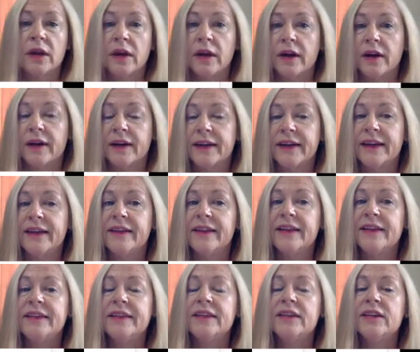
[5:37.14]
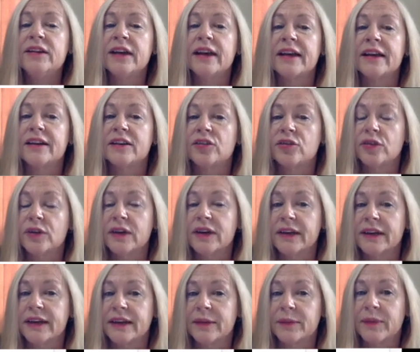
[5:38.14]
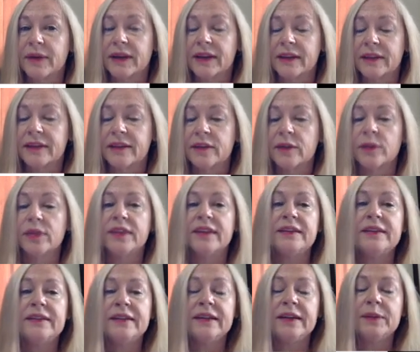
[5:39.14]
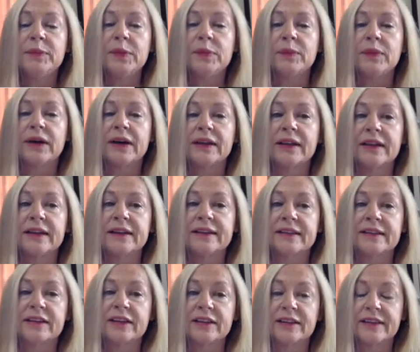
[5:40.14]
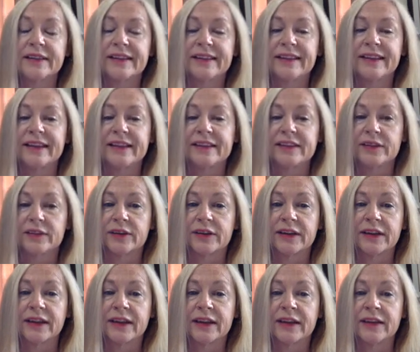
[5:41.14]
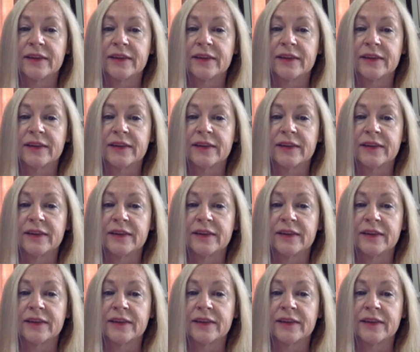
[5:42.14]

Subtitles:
All right, now let's look at a truncated model. So this type of model is called censoring.